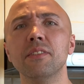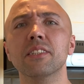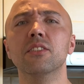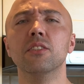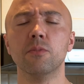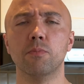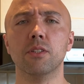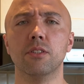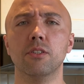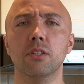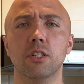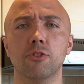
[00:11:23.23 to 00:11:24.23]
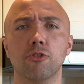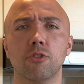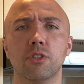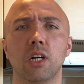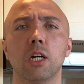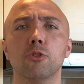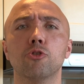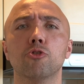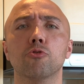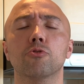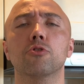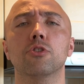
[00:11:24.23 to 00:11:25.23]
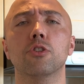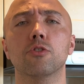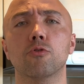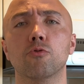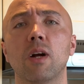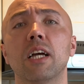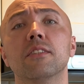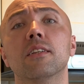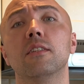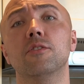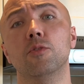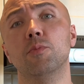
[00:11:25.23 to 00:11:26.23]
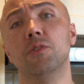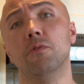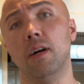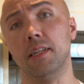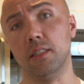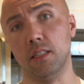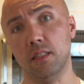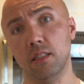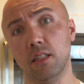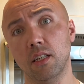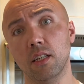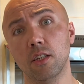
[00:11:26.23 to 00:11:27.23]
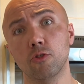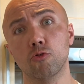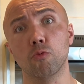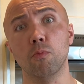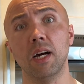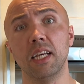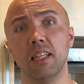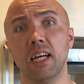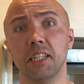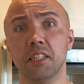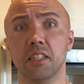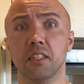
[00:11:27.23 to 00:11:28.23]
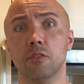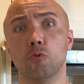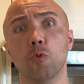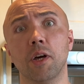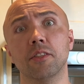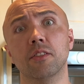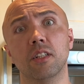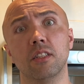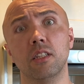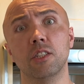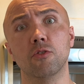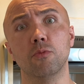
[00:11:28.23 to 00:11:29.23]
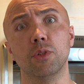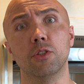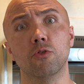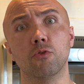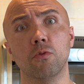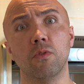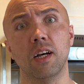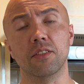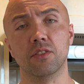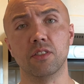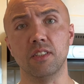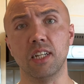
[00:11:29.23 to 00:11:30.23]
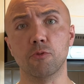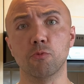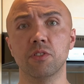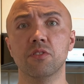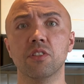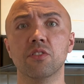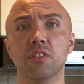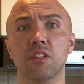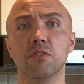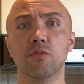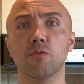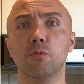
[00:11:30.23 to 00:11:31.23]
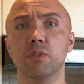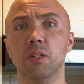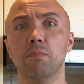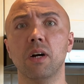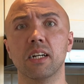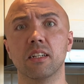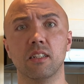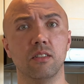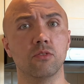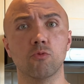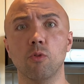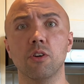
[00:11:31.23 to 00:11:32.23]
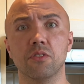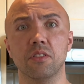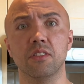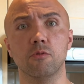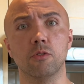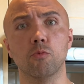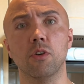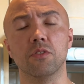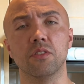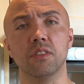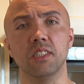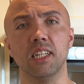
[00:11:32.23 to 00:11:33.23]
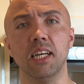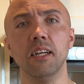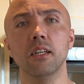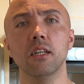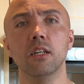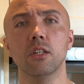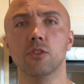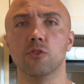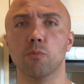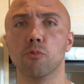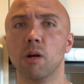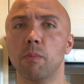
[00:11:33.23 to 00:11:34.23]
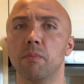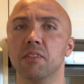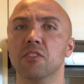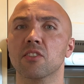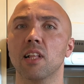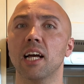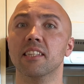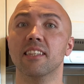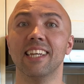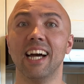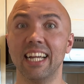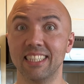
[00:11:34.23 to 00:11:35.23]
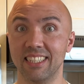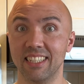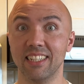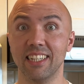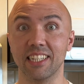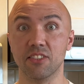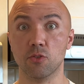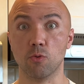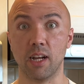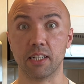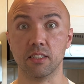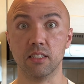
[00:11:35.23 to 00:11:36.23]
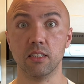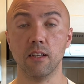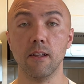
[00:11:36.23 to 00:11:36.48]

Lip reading: this particular shot I should grind a little bit finer. To my liking, it went a little bit too fast. That resistance from the pack, it wasn't there. So probably slightly under extracted.